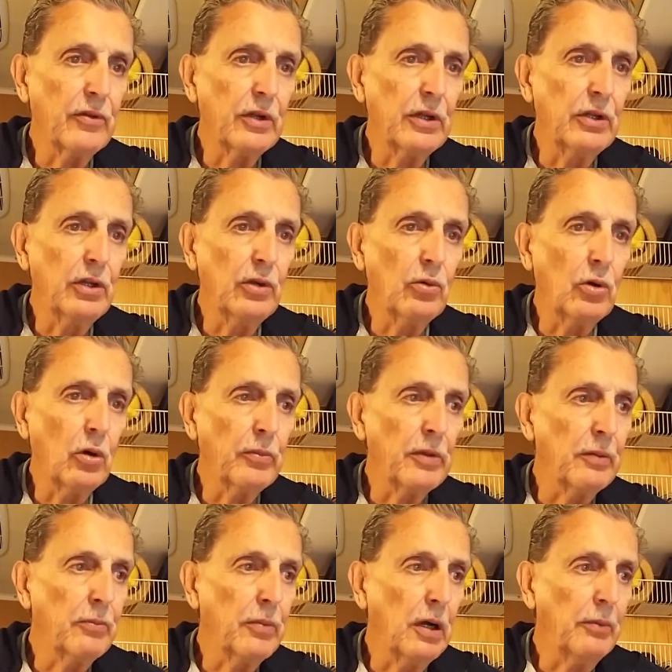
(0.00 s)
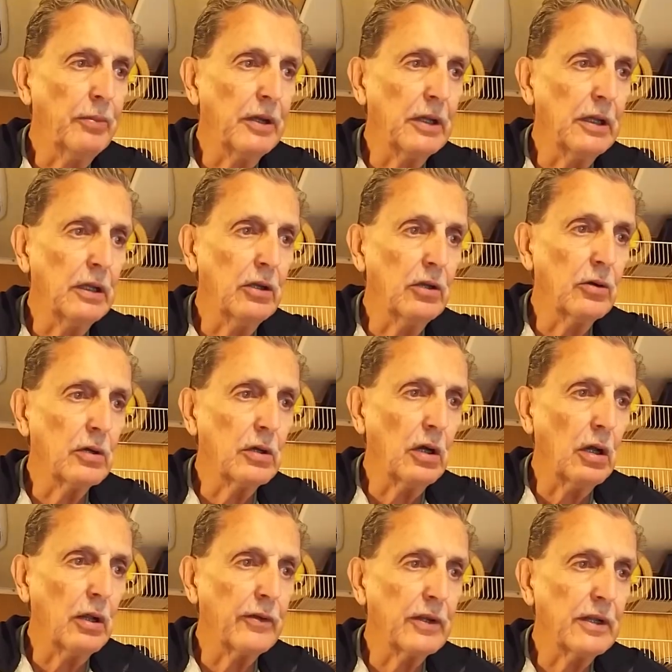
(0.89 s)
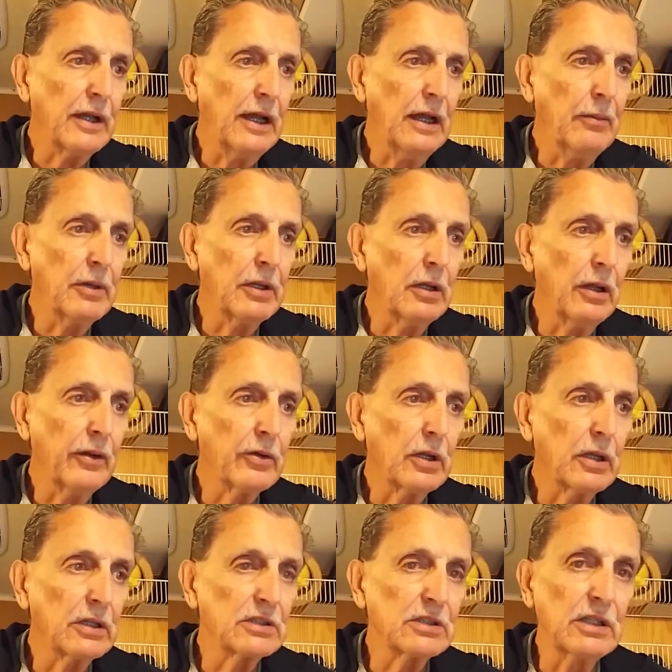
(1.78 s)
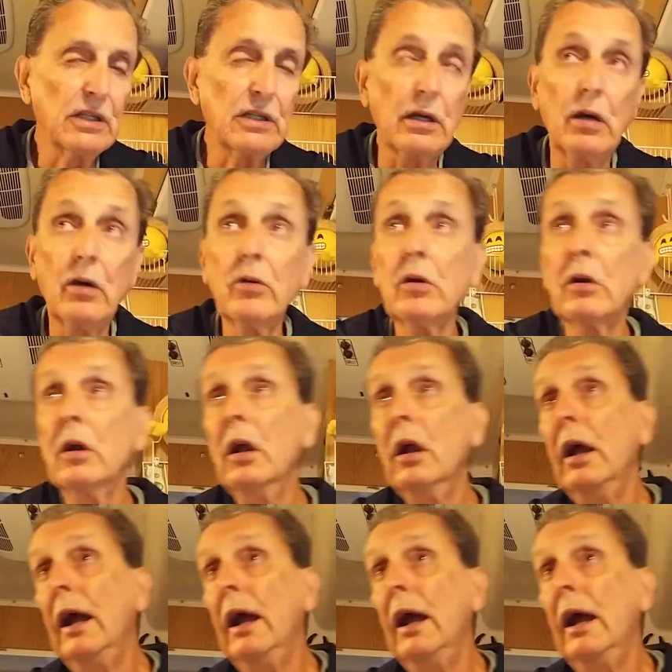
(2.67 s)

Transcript: then you won't be bumping into it all the time. Another casita owner.